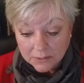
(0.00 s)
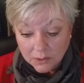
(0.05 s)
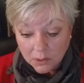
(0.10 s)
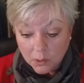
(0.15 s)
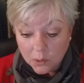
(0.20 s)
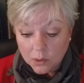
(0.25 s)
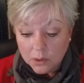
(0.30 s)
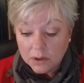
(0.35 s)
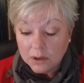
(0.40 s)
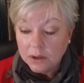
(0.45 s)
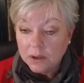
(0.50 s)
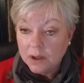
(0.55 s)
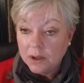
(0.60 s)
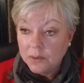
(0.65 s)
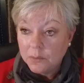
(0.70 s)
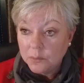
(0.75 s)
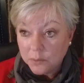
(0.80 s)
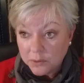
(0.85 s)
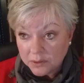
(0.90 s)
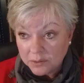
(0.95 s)
Or
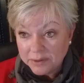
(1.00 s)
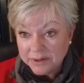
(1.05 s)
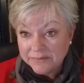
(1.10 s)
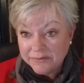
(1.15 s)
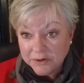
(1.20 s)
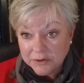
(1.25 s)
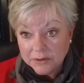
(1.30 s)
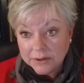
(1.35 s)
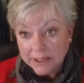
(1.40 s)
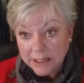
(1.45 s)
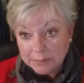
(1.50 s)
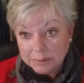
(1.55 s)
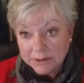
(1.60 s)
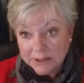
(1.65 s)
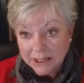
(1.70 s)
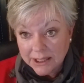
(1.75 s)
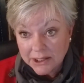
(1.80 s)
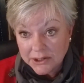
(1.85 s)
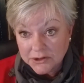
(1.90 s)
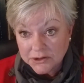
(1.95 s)
we're reviewing
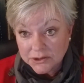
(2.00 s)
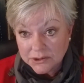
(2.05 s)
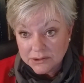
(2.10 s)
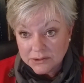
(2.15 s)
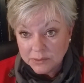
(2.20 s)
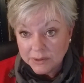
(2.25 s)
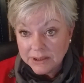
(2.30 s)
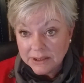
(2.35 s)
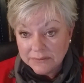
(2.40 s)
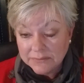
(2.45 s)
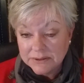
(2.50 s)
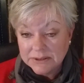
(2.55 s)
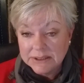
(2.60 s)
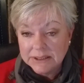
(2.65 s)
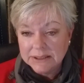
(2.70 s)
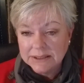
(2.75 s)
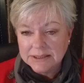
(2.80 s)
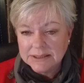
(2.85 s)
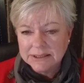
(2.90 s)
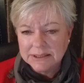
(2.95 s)
applications. We live in
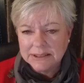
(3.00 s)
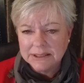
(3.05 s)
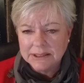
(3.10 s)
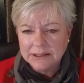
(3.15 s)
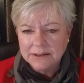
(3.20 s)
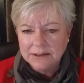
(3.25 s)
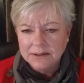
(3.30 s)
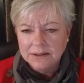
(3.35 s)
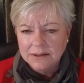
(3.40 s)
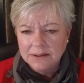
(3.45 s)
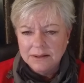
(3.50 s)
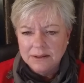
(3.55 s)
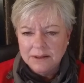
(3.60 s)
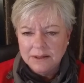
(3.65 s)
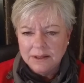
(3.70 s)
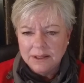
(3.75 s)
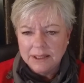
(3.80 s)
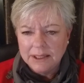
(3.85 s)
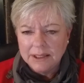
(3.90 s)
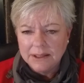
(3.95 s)
Tennessee,
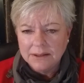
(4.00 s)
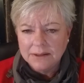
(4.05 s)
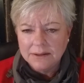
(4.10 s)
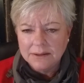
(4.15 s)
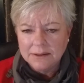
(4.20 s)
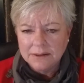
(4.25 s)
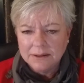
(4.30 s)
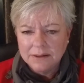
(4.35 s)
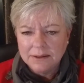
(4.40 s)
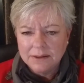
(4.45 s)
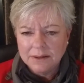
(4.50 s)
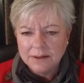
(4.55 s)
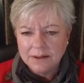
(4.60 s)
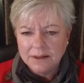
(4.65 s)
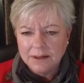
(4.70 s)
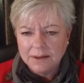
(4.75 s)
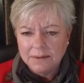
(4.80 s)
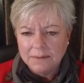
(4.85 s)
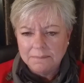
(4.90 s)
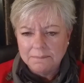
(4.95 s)
and
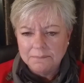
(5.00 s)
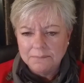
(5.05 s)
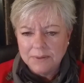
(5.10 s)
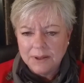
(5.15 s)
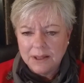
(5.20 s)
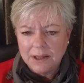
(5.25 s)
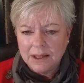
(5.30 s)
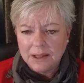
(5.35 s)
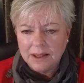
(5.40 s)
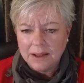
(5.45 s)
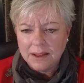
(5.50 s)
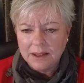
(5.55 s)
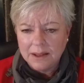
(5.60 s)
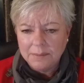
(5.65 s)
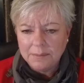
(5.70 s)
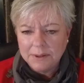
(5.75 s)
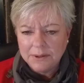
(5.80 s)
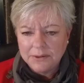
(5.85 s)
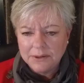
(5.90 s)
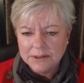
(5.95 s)

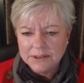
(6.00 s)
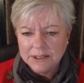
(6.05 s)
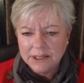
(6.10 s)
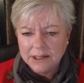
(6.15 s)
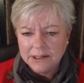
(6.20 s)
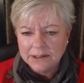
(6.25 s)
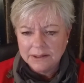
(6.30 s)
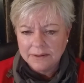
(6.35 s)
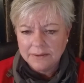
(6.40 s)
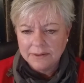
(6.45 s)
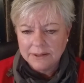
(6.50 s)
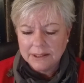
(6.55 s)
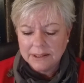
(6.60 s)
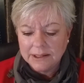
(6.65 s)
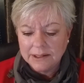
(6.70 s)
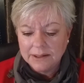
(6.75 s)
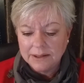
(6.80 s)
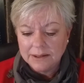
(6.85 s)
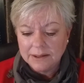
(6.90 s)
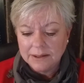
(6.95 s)
I'm here to tell you,
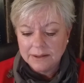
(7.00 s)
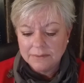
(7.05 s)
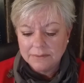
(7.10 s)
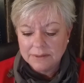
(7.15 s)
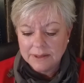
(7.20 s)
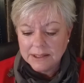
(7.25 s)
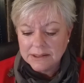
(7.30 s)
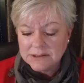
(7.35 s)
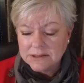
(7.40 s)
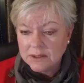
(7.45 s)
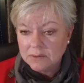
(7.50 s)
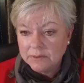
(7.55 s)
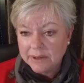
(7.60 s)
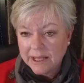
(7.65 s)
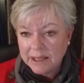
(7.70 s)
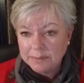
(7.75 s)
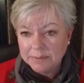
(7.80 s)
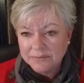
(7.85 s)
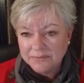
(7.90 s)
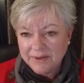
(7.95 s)
things don't
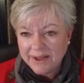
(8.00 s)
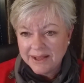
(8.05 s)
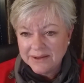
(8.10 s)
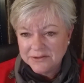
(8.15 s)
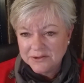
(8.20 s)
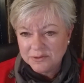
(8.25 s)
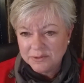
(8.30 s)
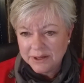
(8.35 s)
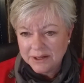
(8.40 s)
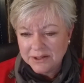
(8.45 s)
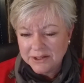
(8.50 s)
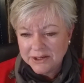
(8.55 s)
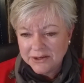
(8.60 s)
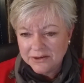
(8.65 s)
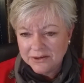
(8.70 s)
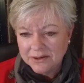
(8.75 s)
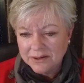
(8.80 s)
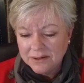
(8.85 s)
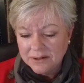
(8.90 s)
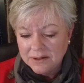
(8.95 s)
happen fast around
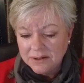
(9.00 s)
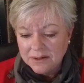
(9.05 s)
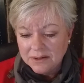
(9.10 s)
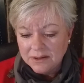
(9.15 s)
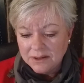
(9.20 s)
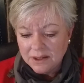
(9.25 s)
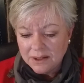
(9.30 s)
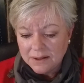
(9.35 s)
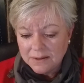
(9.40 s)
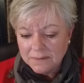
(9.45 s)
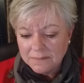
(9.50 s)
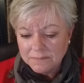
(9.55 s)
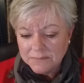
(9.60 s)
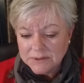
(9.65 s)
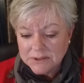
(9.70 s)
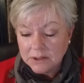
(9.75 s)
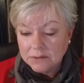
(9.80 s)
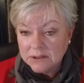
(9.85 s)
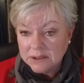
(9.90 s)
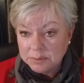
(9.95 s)
here.
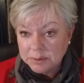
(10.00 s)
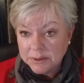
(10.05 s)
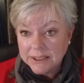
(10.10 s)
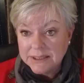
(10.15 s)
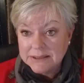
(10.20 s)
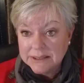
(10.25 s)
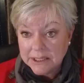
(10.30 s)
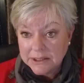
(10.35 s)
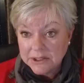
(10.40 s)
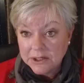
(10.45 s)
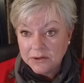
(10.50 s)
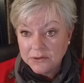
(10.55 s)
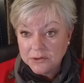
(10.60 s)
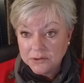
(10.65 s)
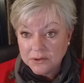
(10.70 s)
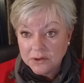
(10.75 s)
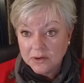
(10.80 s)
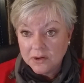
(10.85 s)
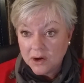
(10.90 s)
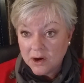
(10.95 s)
It's the only place I know you
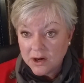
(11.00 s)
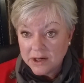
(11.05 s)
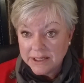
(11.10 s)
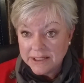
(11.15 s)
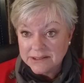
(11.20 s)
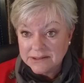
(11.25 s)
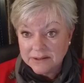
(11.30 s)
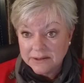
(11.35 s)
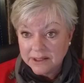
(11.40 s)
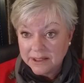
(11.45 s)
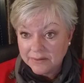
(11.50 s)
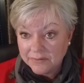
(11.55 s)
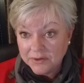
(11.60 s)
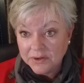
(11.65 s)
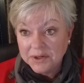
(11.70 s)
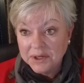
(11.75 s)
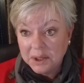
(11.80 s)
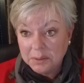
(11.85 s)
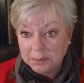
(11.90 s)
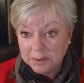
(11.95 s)
go to Hardee's and they give you
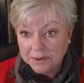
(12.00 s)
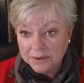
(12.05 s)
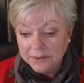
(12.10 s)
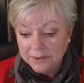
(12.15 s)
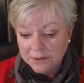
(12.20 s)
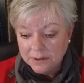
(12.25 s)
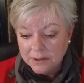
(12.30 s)
a number.